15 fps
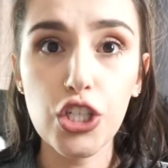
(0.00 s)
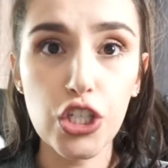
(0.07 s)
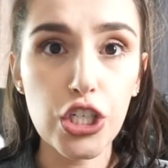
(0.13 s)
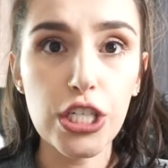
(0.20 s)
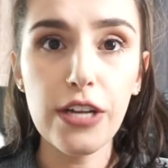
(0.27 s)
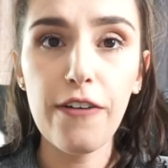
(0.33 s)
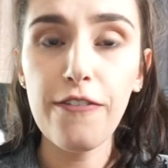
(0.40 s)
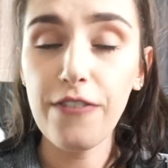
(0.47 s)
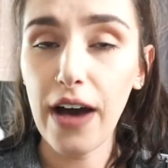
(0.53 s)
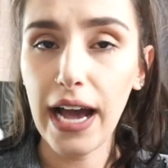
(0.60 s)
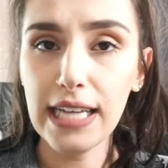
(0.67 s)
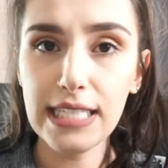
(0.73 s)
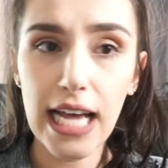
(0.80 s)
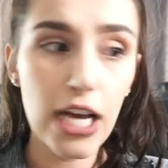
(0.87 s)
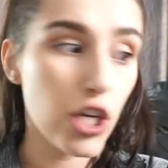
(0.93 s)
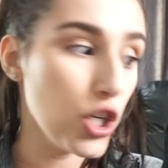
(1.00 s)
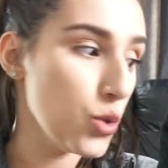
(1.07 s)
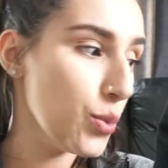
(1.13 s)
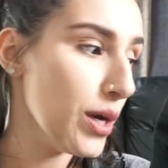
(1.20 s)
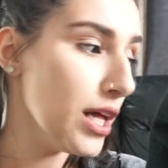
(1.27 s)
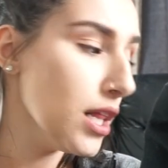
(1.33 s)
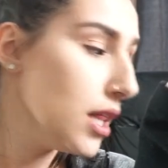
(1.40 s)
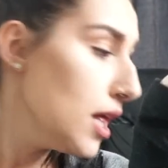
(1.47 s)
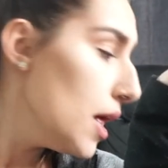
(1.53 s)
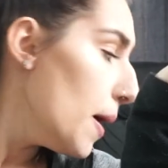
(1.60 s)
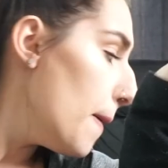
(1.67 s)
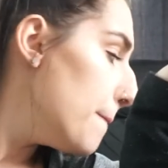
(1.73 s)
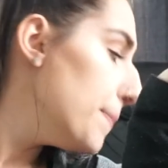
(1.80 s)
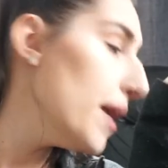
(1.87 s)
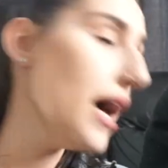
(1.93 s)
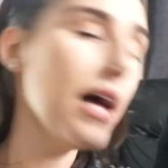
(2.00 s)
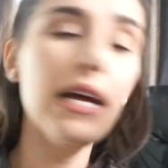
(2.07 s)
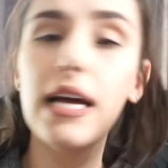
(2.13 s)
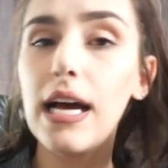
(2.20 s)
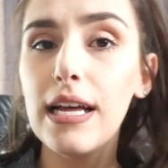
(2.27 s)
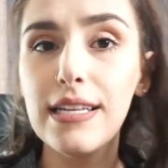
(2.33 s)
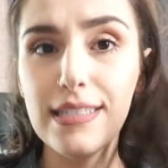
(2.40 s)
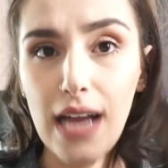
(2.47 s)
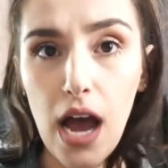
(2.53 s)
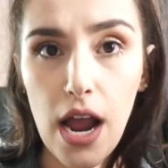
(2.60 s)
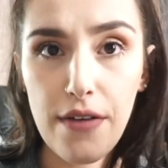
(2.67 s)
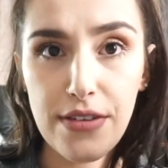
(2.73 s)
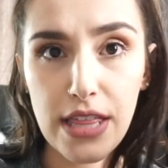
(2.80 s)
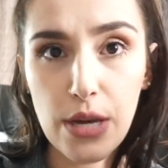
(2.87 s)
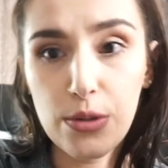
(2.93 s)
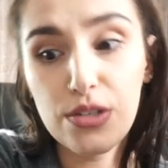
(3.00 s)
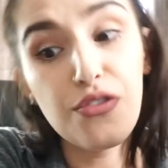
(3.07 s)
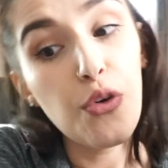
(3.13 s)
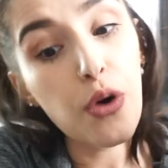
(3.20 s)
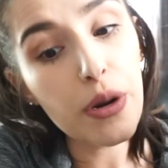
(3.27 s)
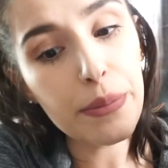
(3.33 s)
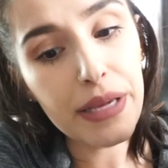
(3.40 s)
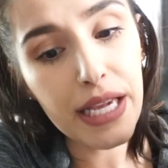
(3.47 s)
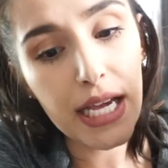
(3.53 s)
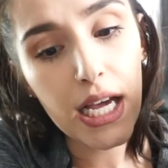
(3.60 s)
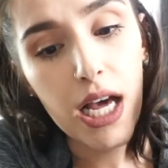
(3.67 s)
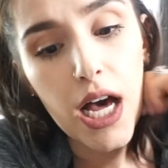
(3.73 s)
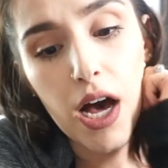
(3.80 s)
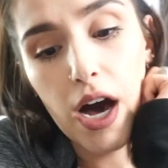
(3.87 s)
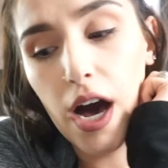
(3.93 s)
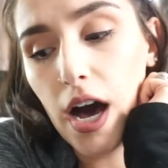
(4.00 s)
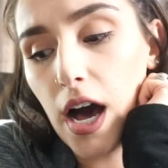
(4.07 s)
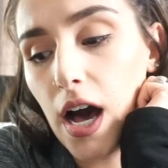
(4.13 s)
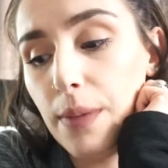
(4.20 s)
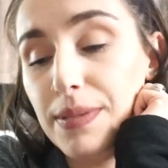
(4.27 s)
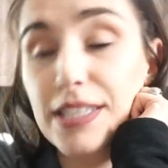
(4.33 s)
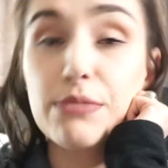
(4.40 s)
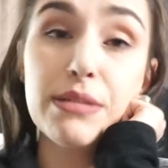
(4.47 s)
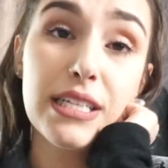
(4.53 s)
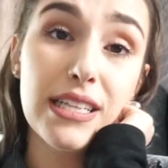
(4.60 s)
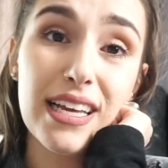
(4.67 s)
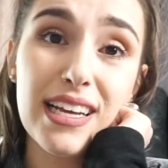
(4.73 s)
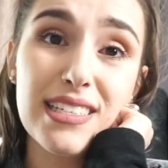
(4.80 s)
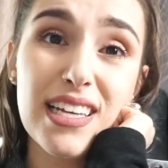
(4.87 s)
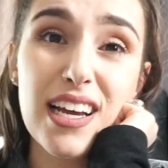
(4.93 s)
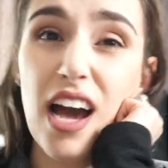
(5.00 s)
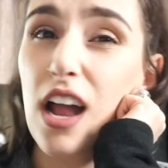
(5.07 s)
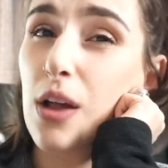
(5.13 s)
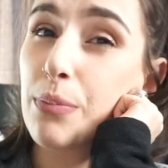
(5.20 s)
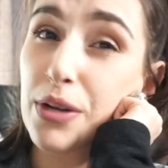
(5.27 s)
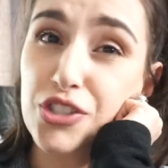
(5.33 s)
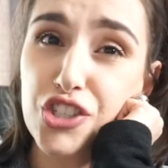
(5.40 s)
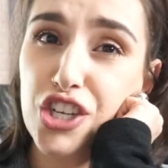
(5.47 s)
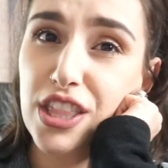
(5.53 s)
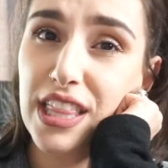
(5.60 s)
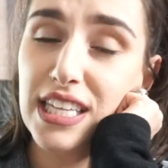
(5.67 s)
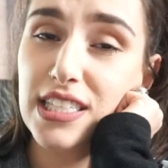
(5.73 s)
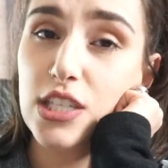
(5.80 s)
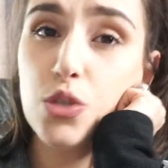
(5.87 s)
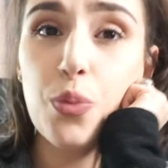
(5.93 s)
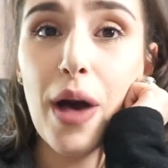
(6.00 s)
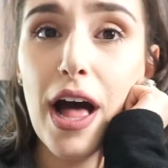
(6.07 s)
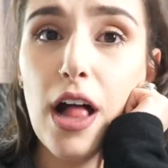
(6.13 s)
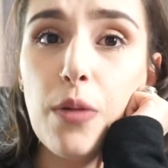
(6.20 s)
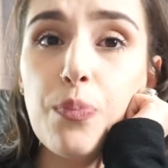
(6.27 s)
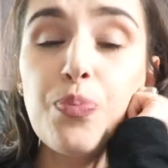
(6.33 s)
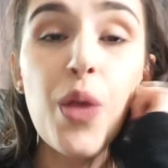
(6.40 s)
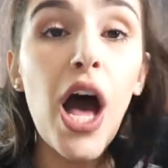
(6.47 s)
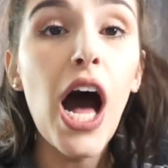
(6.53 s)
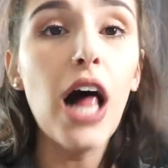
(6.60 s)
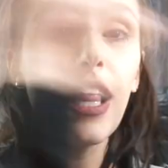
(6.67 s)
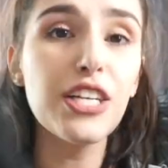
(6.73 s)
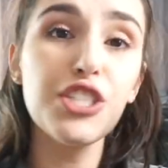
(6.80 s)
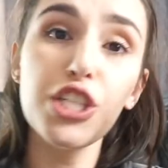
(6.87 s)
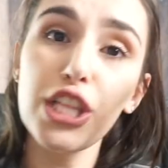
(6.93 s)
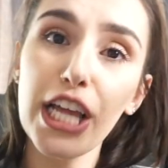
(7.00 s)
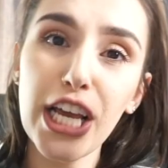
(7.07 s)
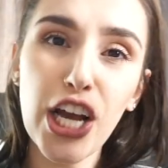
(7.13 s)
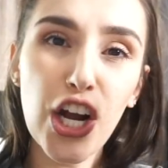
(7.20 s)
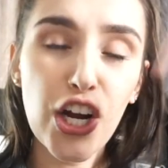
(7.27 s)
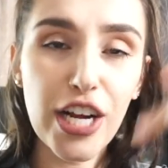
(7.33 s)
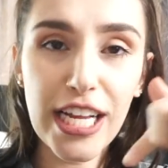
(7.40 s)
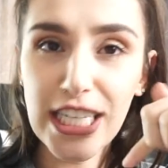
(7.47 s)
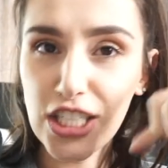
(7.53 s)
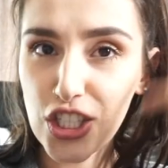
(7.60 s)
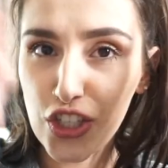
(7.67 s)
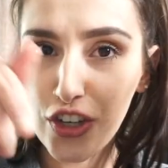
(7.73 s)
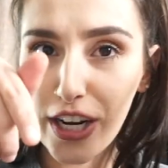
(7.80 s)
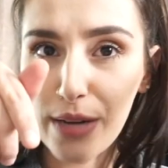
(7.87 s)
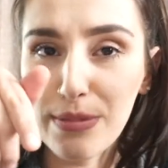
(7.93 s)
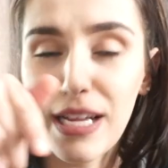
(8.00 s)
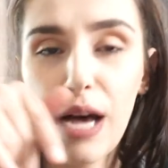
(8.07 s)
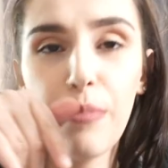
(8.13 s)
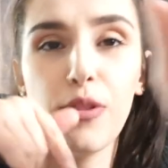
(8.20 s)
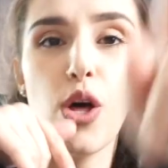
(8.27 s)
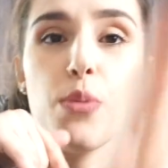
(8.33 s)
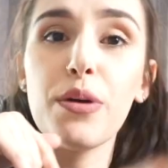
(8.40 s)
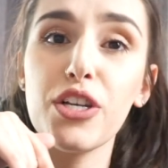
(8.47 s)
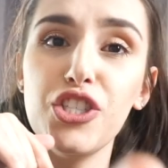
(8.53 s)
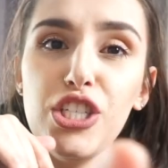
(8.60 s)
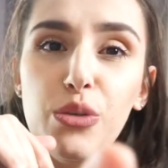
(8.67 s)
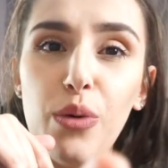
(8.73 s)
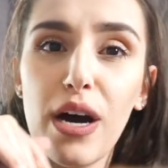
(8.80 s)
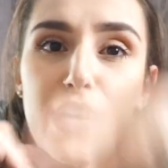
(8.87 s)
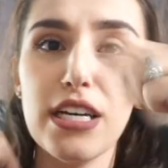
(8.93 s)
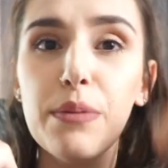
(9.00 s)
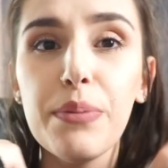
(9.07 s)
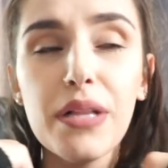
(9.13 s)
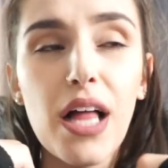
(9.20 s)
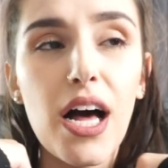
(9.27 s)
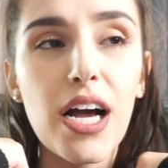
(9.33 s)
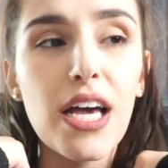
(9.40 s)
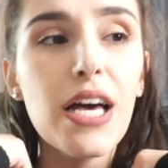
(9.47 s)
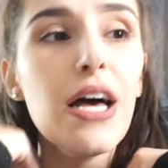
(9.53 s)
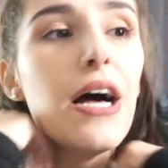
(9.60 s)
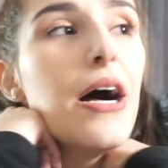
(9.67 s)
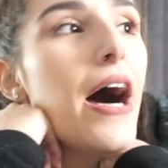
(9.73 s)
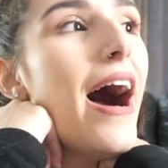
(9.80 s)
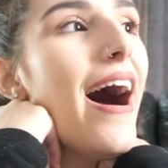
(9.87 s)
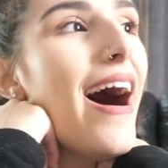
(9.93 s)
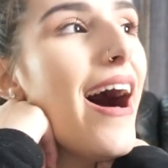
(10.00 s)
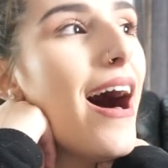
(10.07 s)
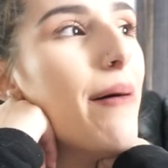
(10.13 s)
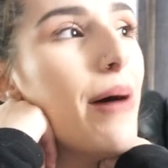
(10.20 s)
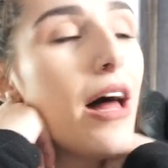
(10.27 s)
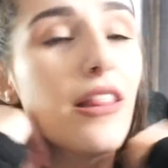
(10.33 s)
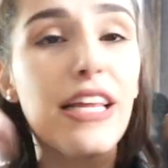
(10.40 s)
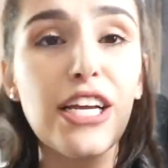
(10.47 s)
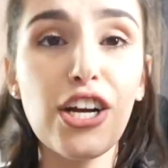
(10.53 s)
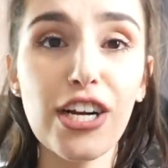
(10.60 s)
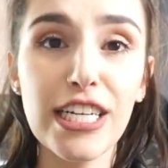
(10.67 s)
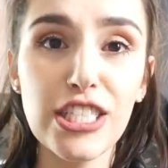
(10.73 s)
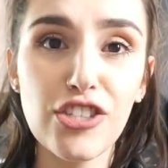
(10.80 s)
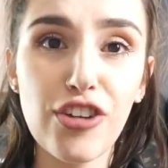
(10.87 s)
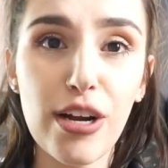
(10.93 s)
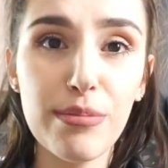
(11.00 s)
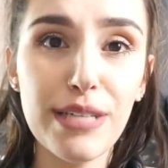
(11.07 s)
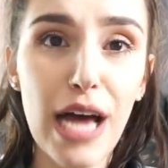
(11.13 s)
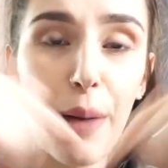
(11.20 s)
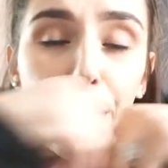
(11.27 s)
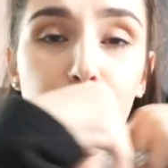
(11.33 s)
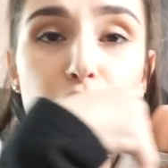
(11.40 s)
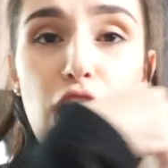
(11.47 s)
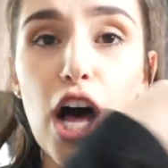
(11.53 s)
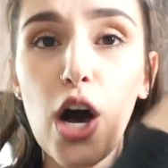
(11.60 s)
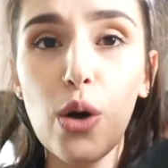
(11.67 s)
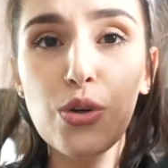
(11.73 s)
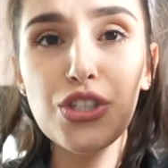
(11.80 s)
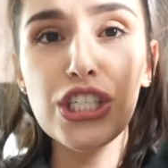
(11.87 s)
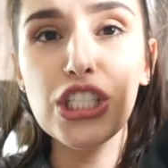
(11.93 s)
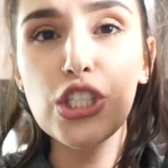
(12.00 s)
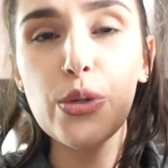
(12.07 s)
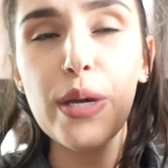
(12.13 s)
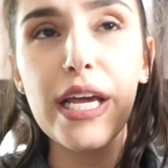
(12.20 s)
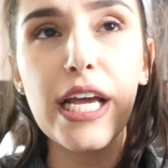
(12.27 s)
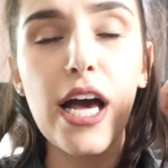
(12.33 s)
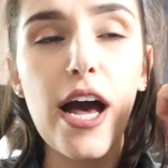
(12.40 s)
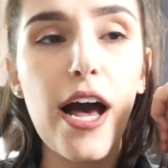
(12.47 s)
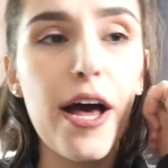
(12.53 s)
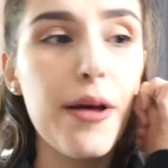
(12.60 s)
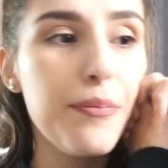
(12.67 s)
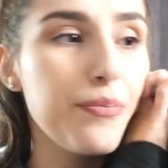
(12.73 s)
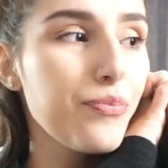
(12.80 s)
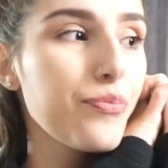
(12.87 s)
good finds at Goodwill, but not everything was for me. Um, Yasmin, like I said, got a bunch of good things as well. I'll actually link her Instagram down below because she wanted a plug. Uh, I'll link her Instagram down below. She's doing um,